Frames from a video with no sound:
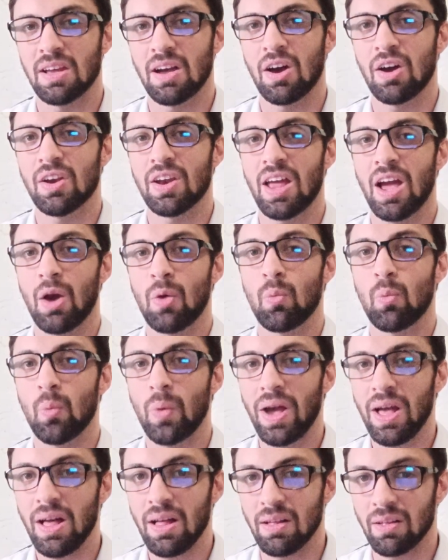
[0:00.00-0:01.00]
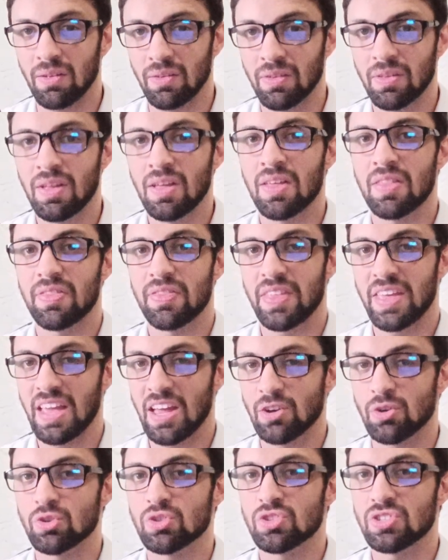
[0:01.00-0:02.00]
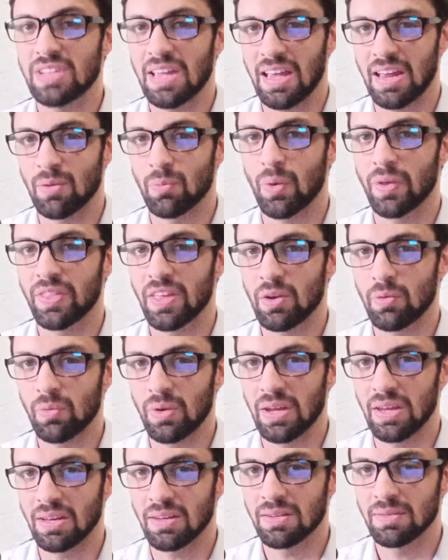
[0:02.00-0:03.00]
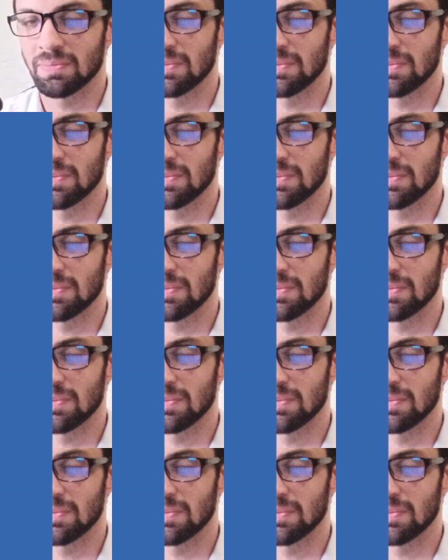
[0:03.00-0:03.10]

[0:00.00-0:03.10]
on how well they understand what they read.